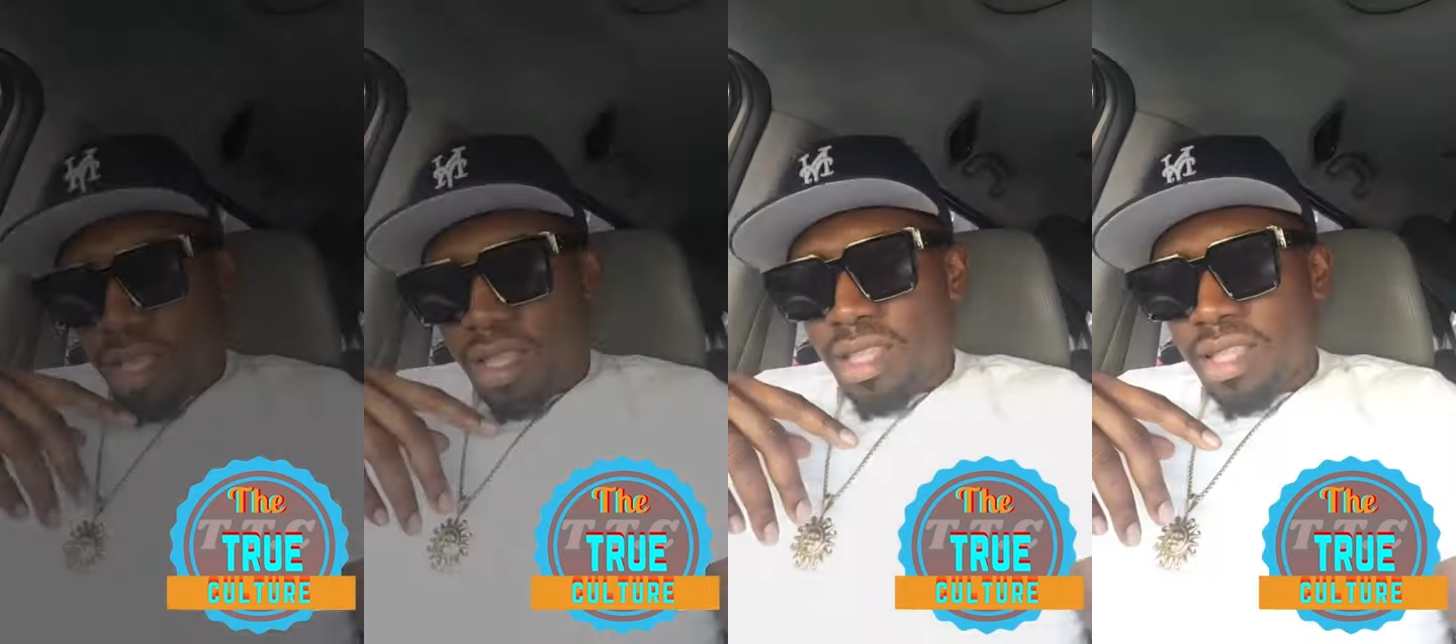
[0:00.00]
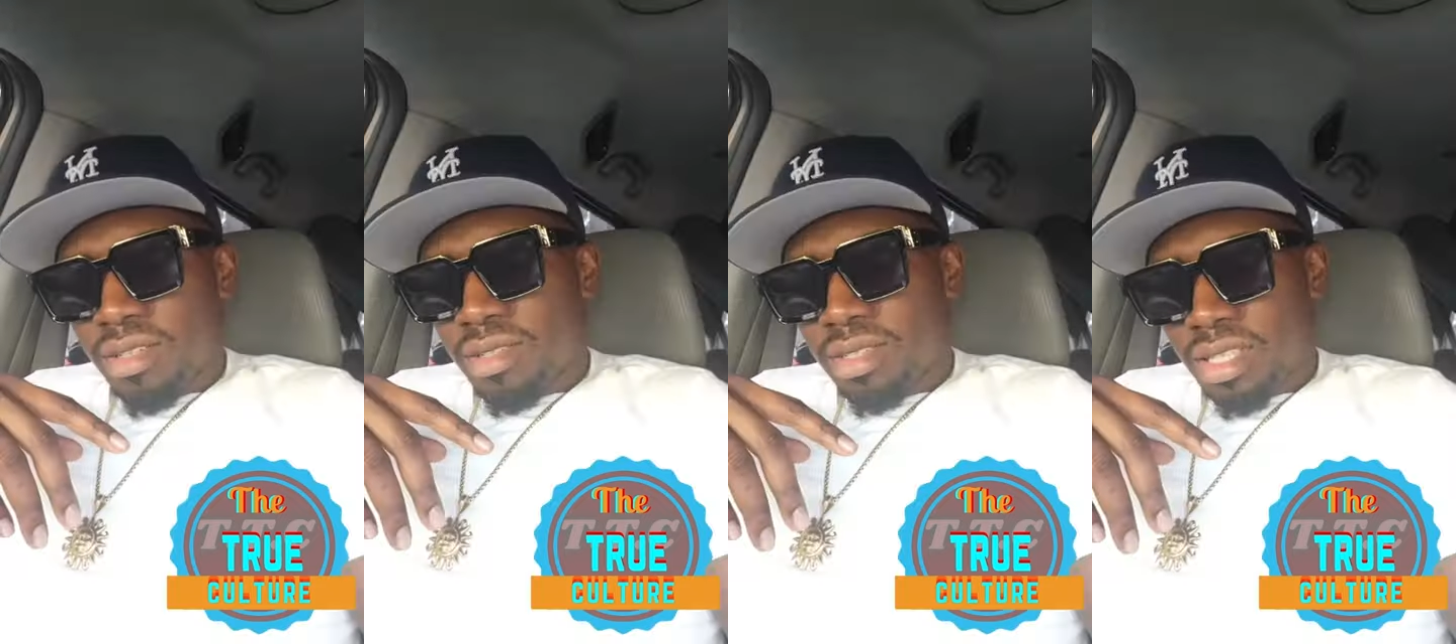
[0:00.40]
You know
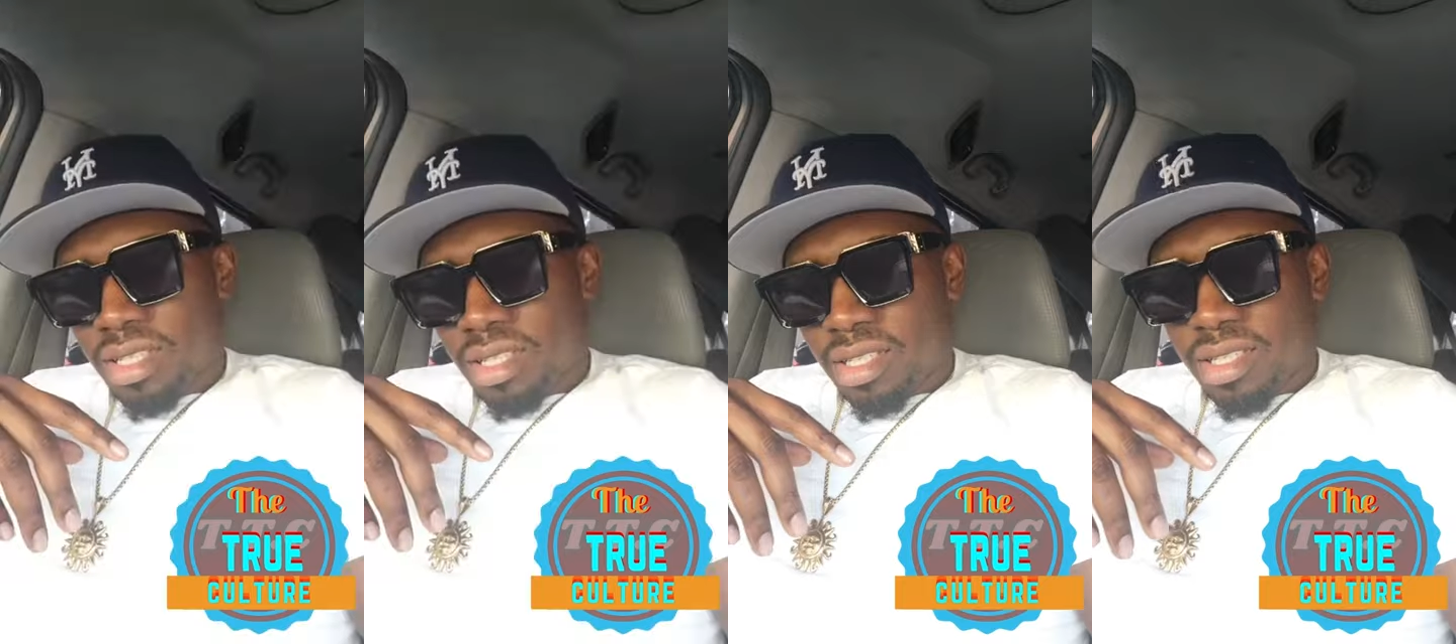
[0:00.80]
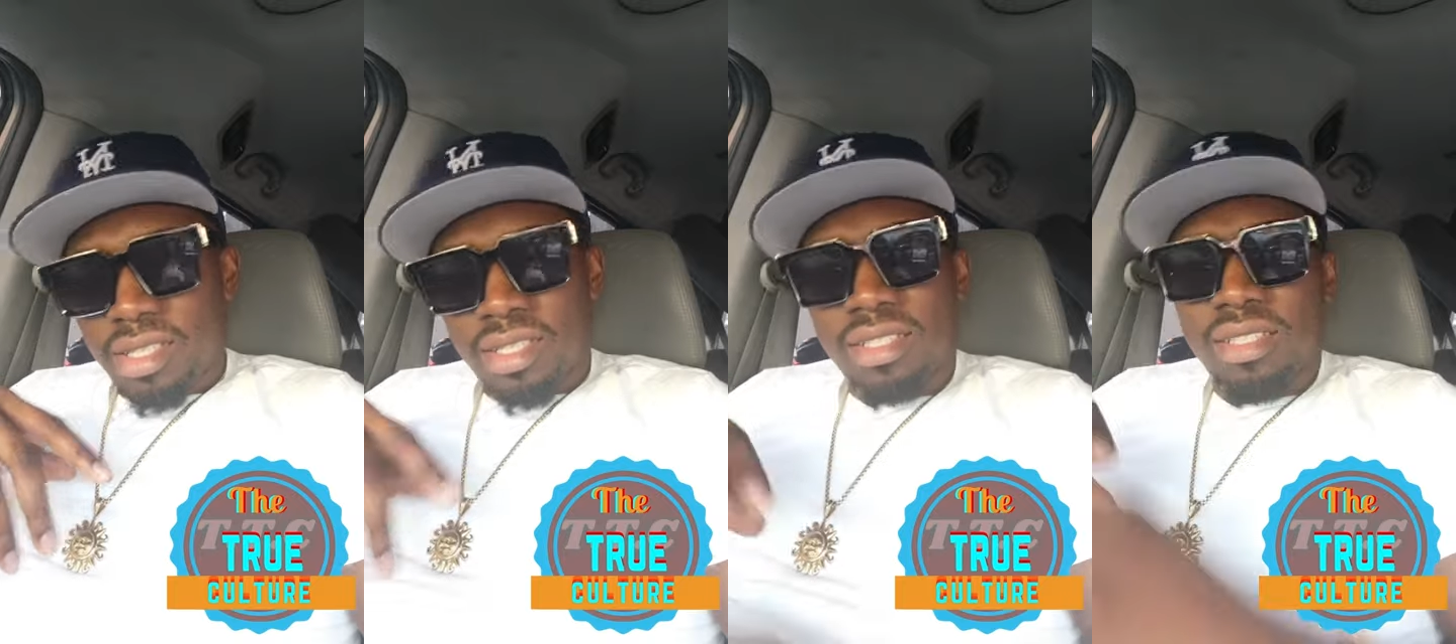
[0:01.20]
sir,
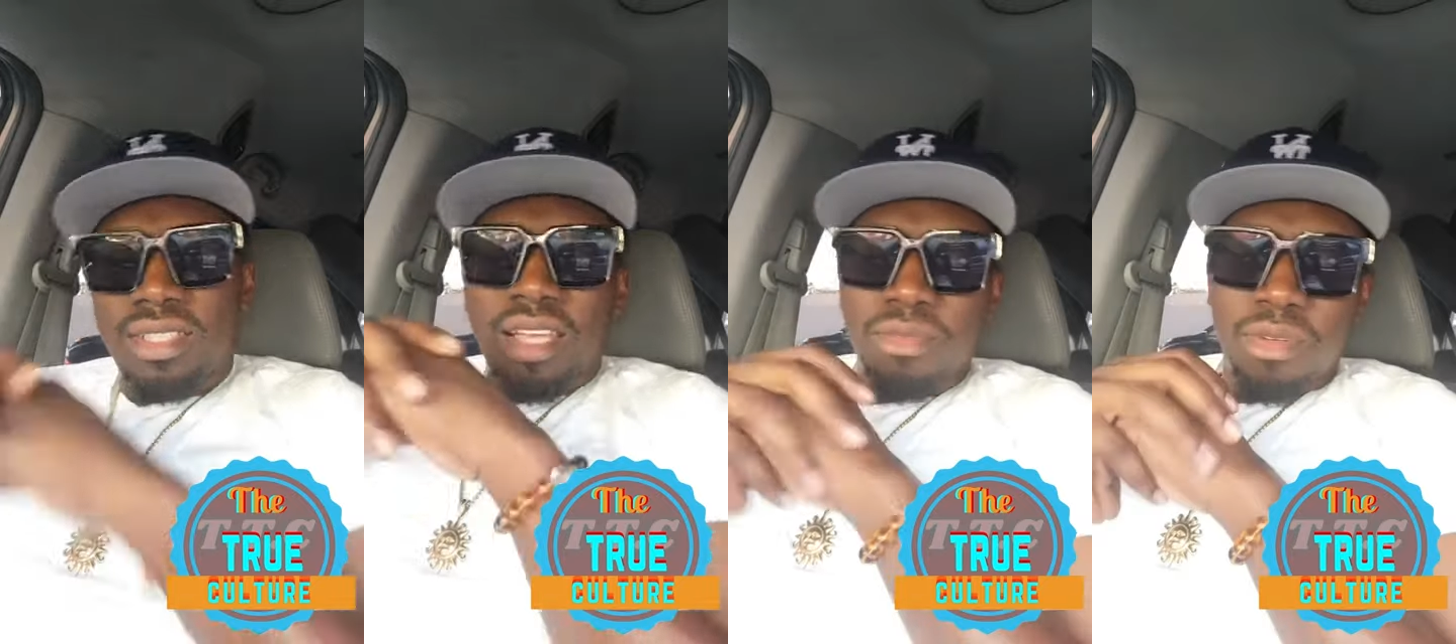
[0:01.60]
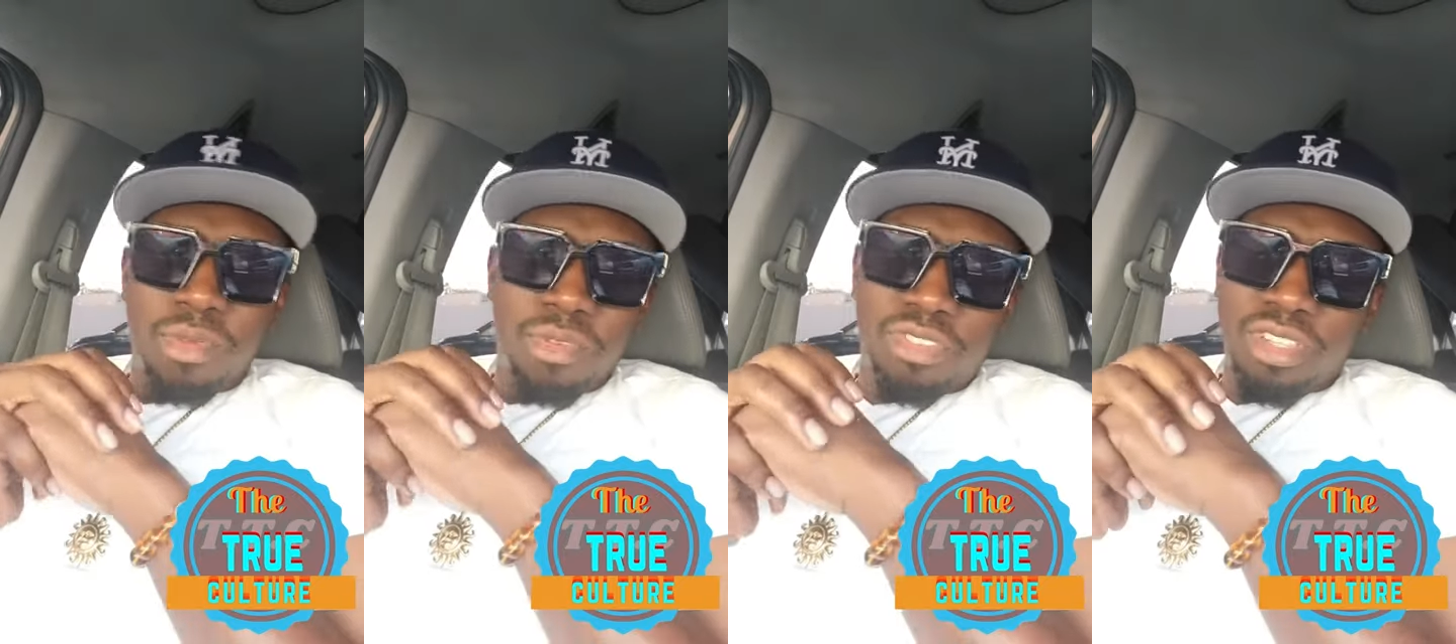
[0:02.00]
the song make me
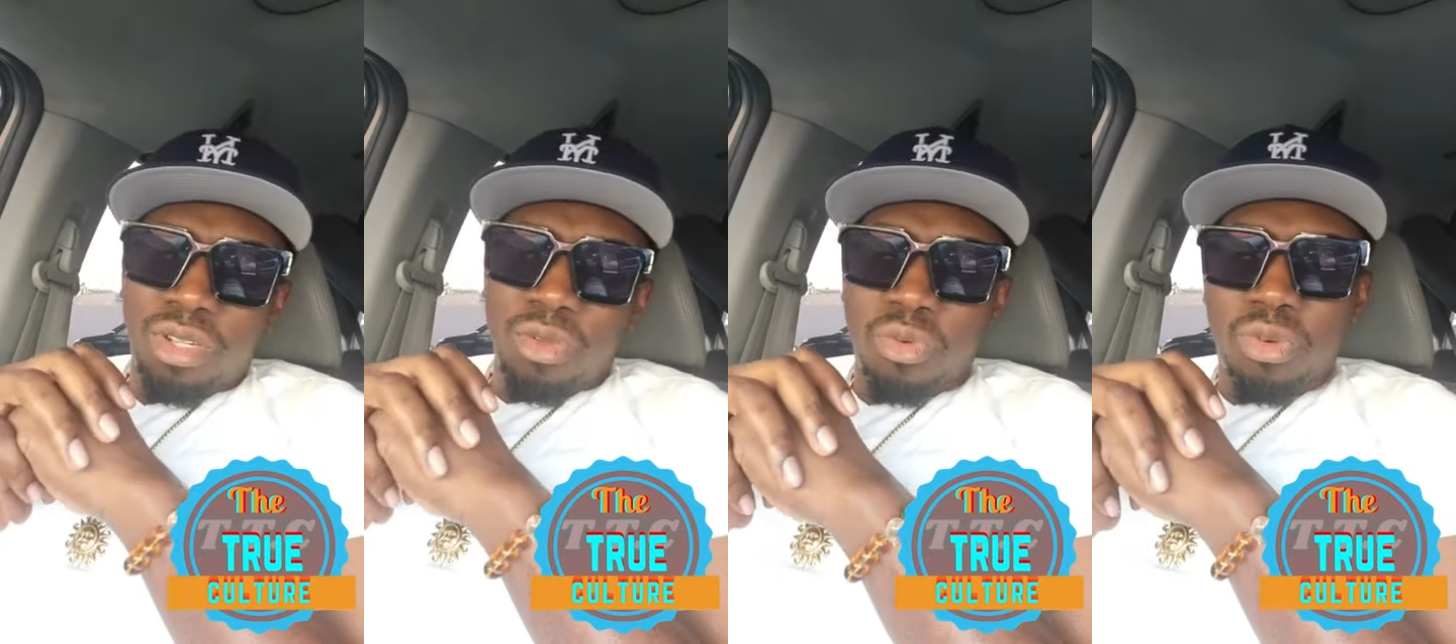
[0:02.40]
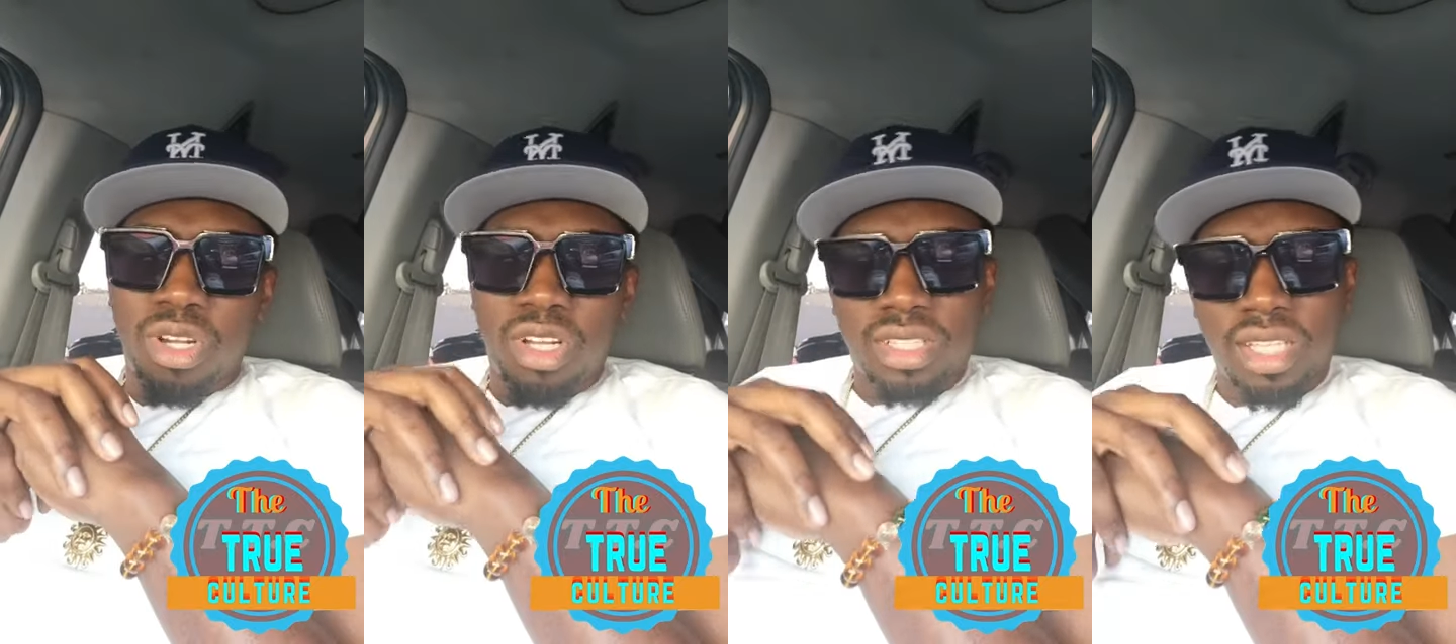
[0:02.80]
feel
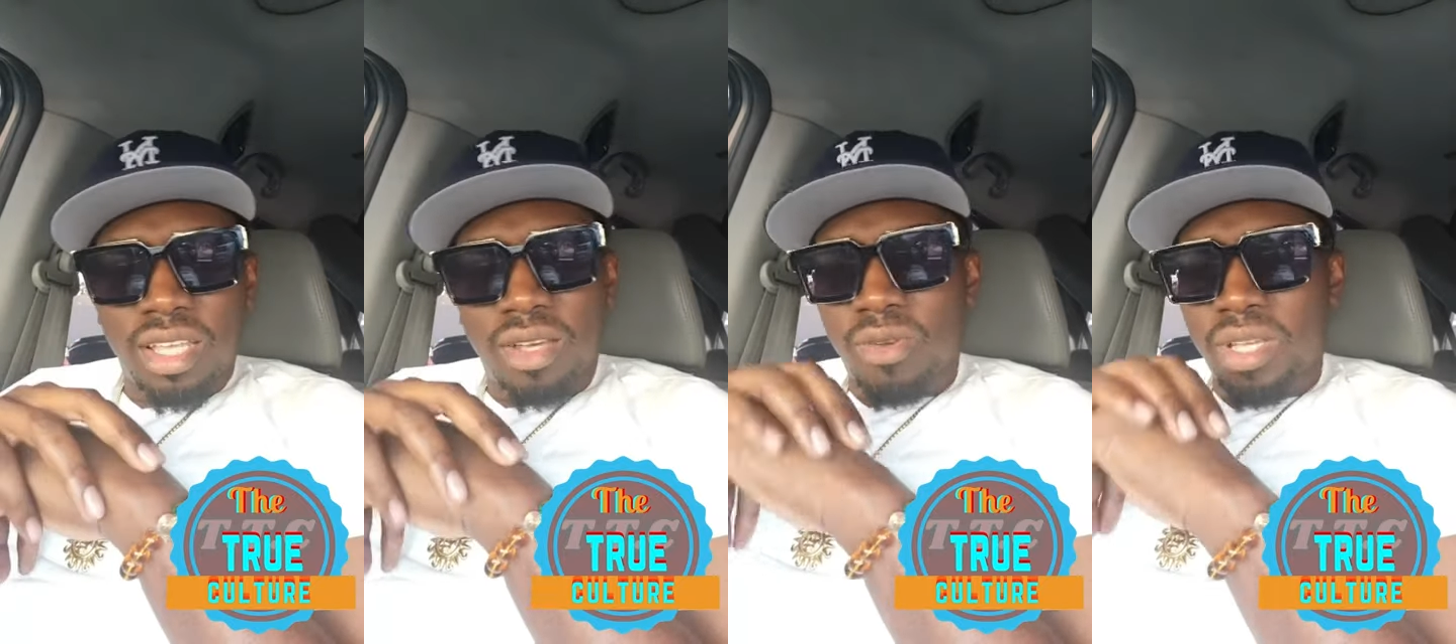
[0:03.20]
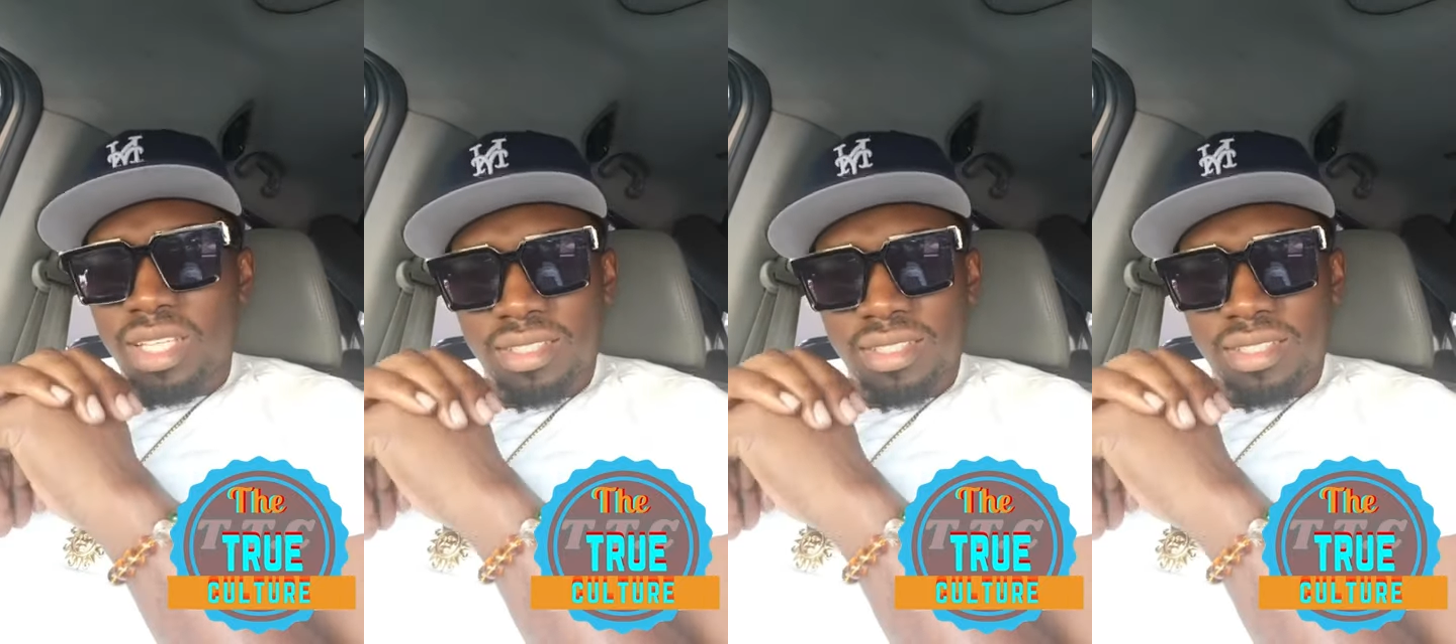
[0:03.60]
worse or waste